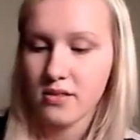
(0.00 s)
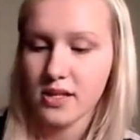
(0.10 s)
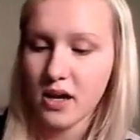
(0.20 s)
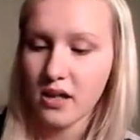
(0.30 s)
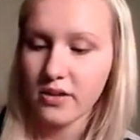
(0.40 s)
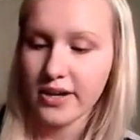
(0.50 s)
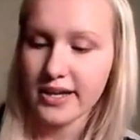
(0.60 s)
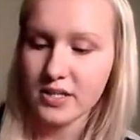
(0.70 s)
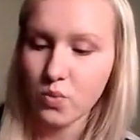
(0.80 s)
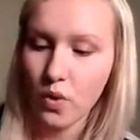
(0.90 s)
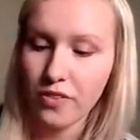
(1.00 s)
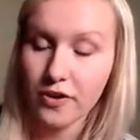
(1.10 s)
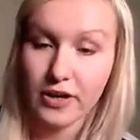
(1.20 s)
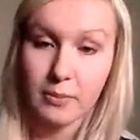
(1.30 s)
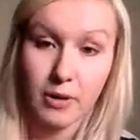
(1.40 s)
this color is
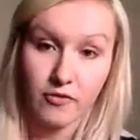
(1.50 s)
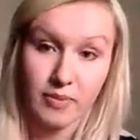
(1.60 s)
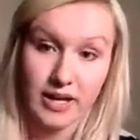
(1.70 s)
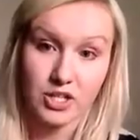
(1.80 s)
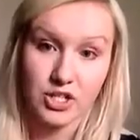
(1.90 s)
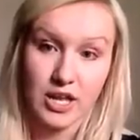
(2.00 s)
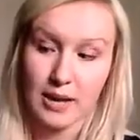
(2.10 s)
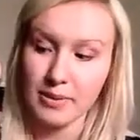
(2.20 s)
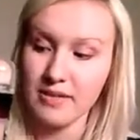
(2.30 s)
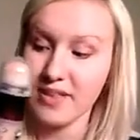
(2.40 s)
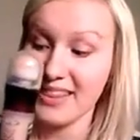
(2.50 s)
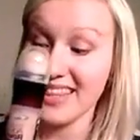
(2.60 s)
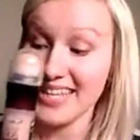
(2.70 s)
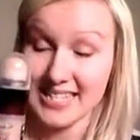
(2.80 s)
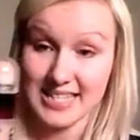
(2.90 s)
130 Buff Beige, and I believe that
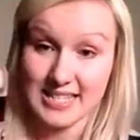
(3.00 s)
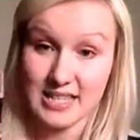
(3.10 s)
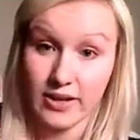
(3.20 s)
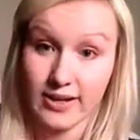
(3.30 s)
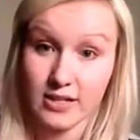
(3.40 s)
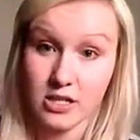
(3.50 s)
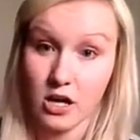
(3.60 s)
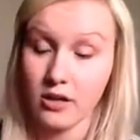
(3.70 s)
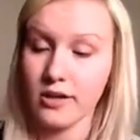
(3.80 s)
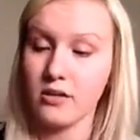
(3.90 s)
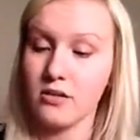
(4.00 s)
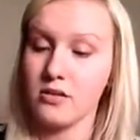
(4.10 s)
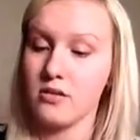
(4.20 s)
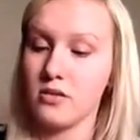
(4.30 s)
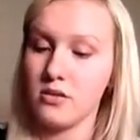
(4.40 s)
this is the latest color
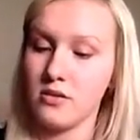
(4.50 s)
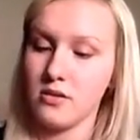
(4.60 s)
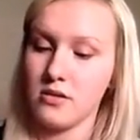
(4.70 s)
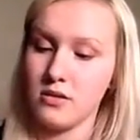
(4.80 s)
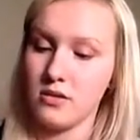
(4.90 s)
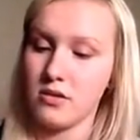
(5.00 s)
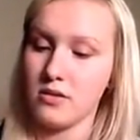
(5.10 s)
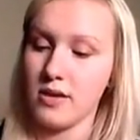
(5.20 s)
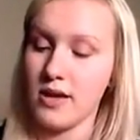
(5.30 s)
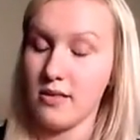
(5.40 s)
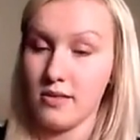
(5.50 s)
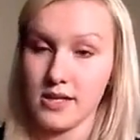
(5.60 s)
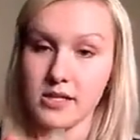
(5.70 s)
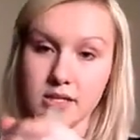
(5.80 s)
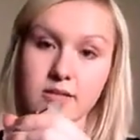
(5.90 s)
in
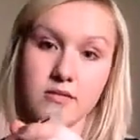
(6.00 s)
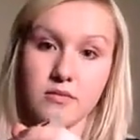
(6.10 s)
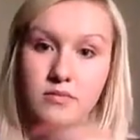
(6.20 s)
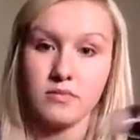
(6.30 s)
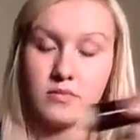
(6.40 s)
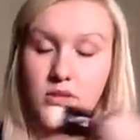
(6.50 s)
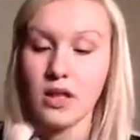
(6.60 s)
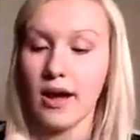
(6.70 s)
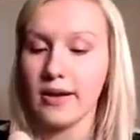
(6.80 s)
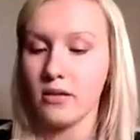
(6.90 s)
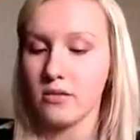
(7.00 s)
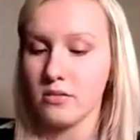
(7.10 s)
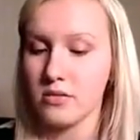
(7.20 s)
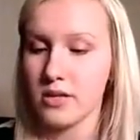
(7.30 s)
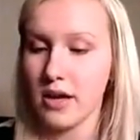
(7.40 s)
this line.
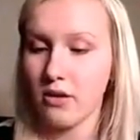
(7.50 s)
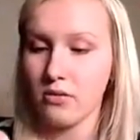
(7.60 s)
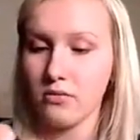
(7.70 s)
So